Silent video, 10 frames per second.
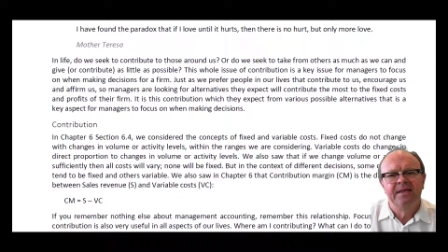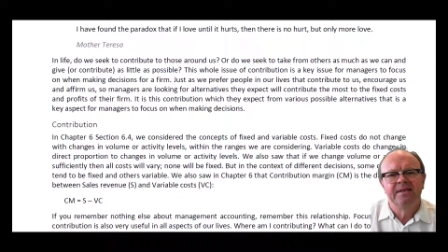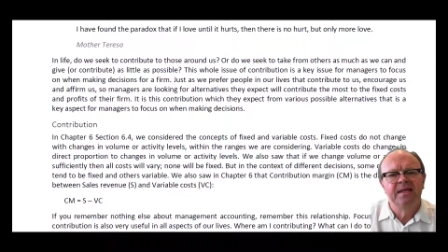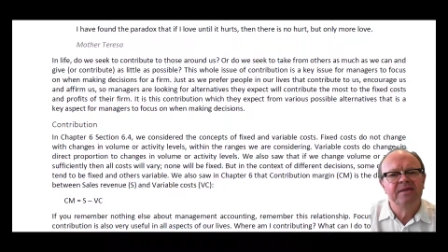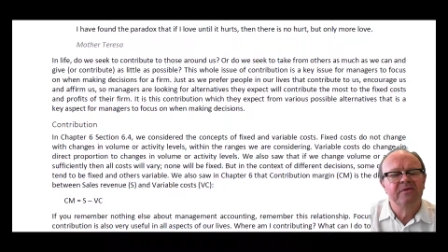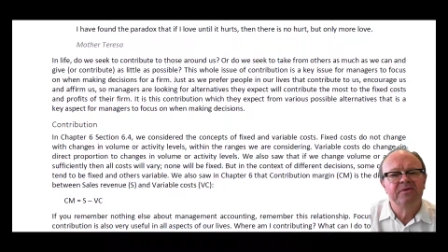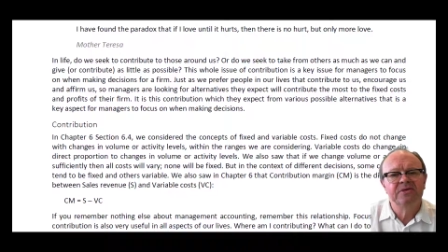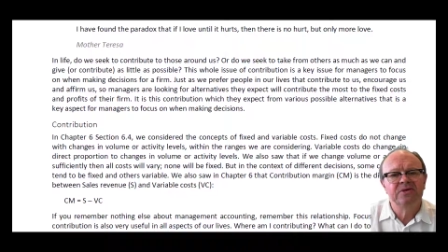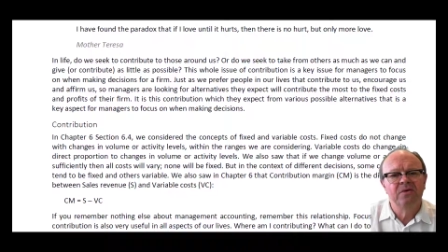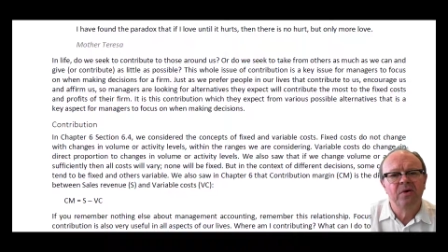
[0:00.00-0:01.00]
then there
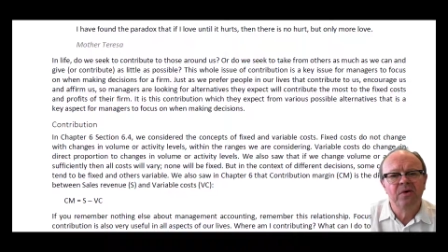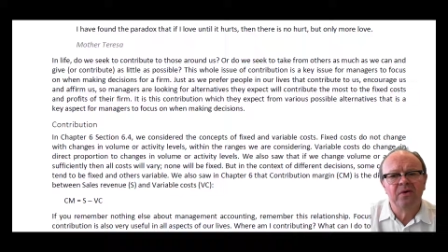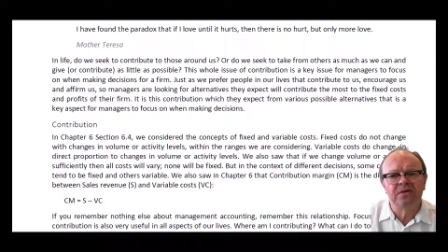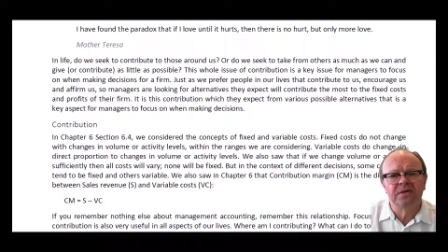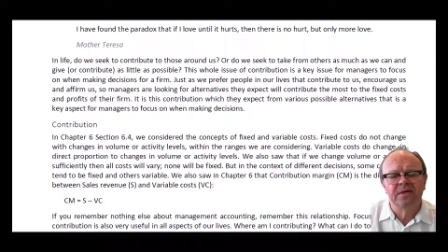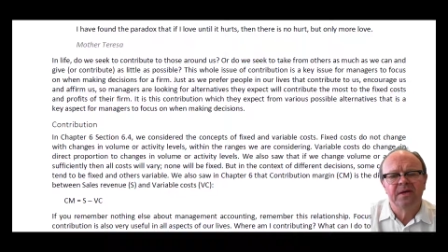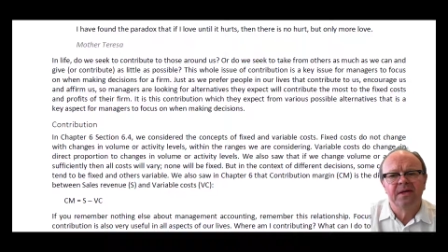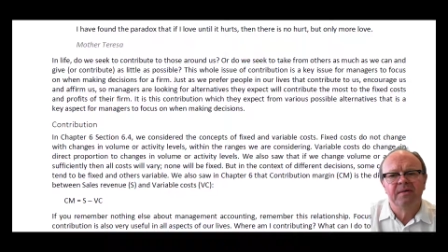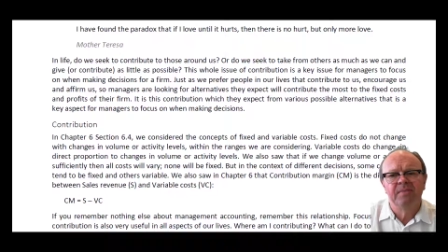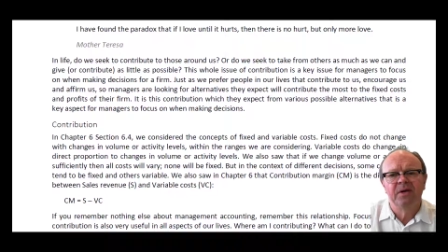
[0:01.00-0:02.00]
is no hurt,
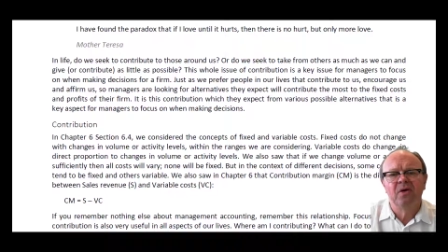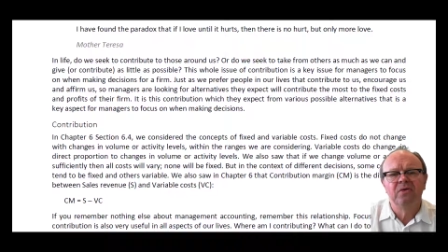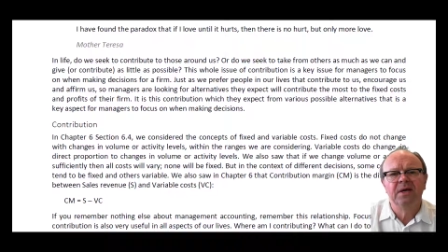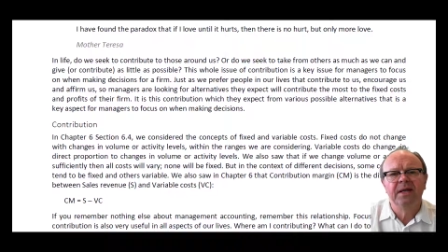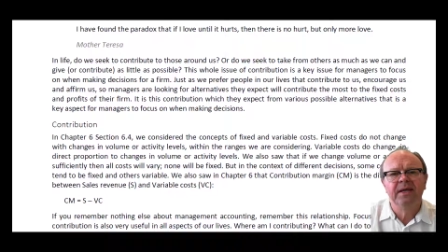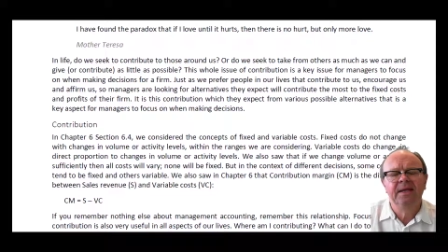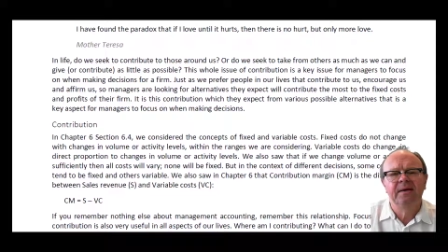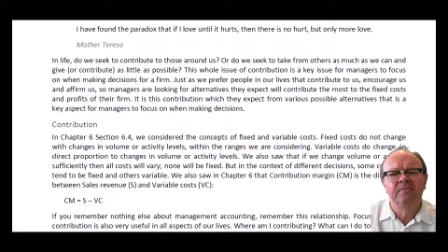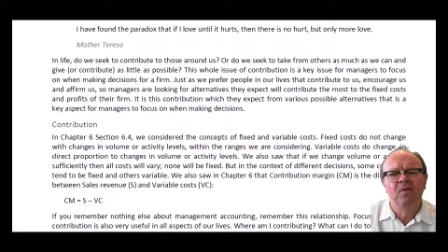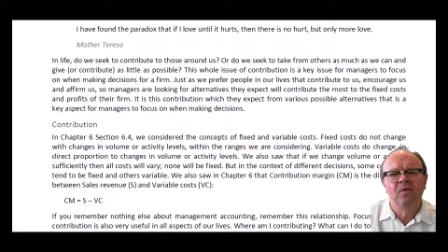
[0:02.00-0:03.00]
but only
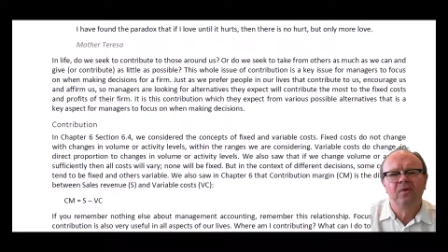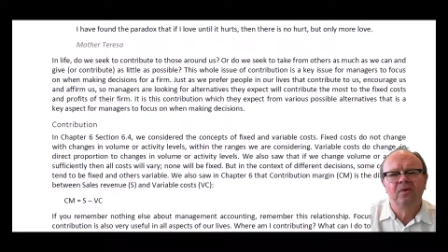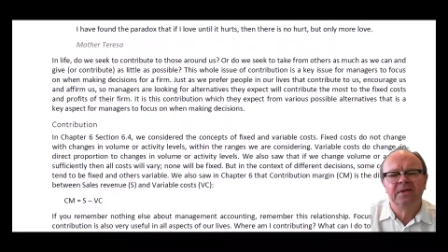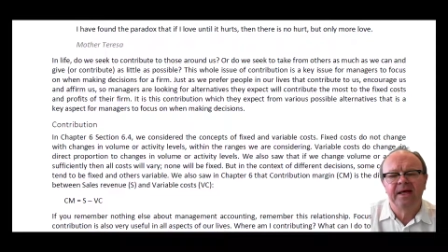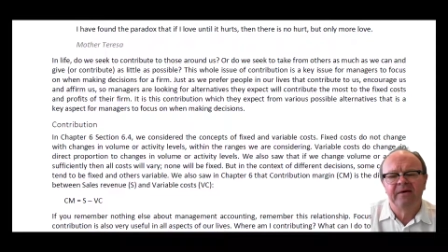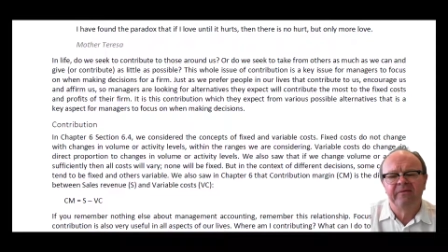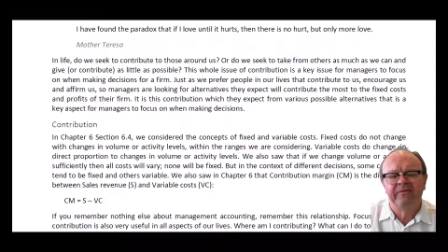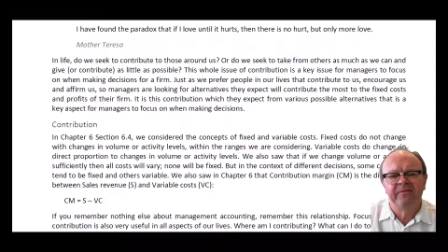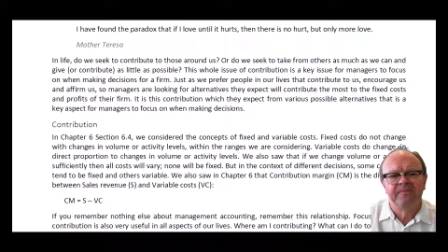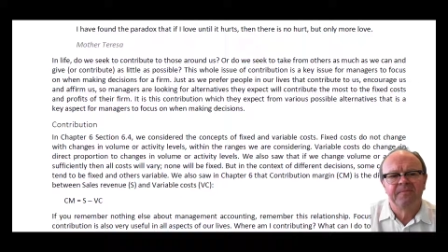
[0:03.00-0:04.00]
more love.
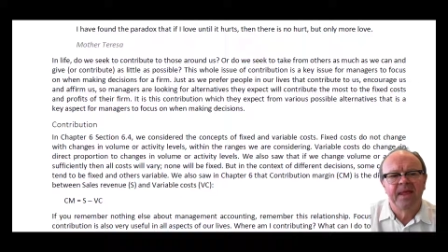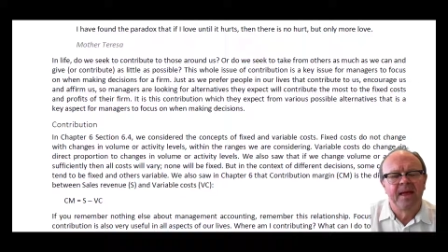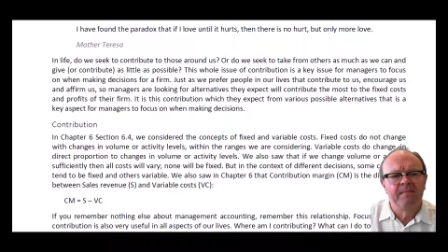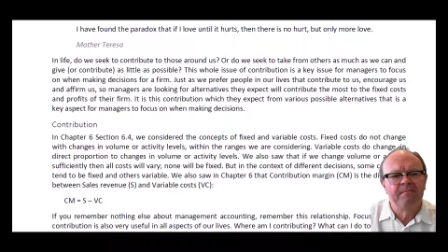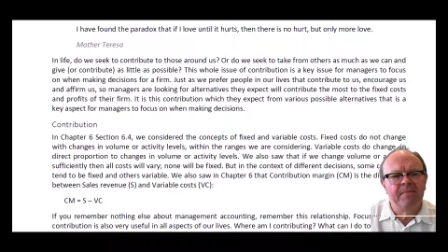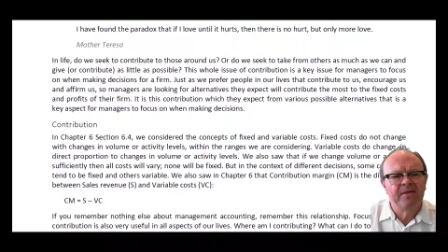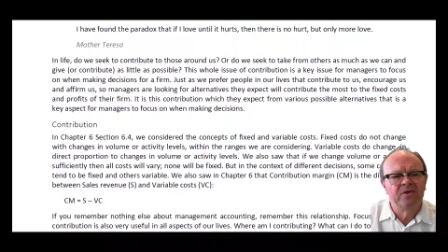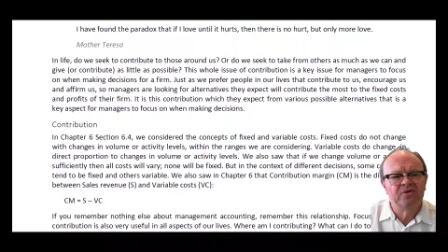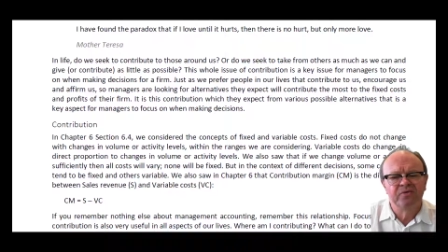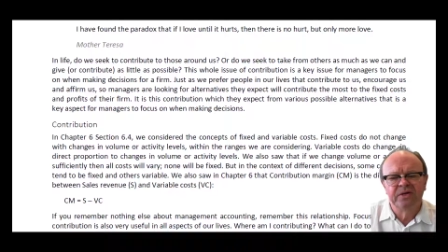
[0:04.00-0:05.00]

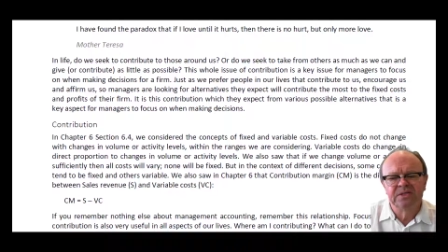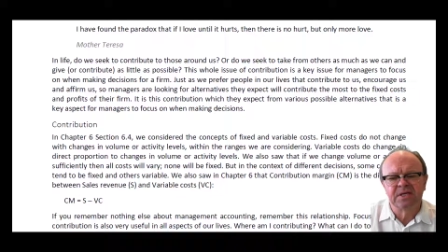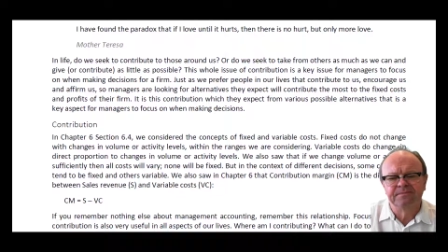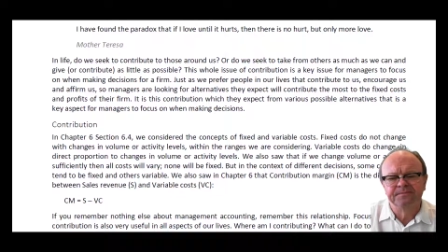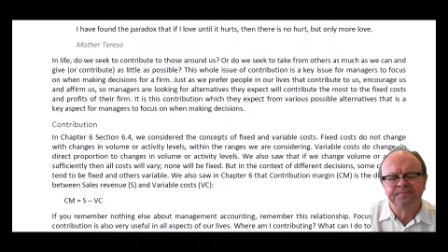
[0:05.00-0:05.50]
Mother Teresa.